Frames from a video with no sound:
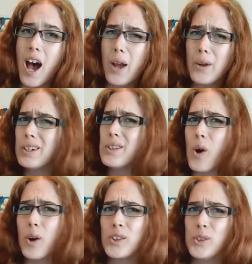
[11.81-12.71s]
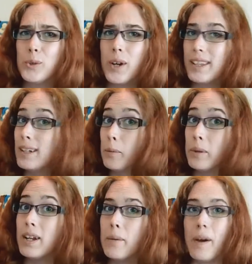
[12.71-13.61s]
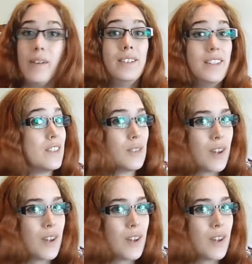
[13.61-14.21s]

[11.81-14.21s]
I'm going to talk to you a little bit about digital